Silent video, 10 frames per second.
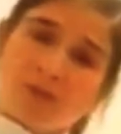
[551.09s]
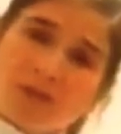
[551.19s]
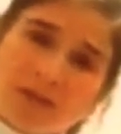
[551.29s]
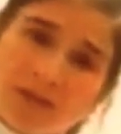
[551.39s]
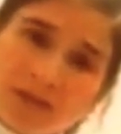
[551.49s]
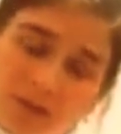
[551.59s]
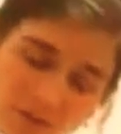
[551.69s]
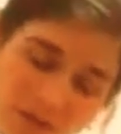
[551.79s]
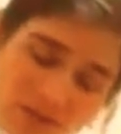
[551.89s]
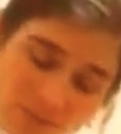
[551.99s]
3
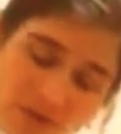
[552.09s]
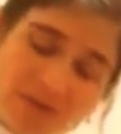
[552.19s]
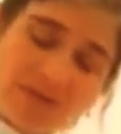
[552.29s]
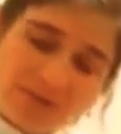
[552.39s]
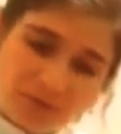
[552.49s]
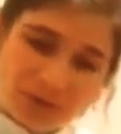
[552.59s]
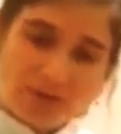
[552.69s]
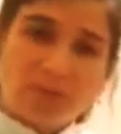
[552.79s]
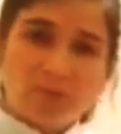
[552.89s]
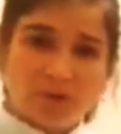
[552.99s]

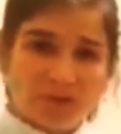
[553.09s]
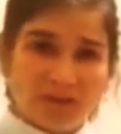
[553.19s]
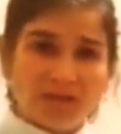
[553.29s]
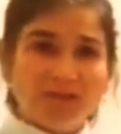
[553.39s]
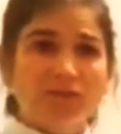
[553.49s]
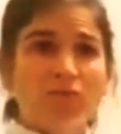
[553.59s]
different breathings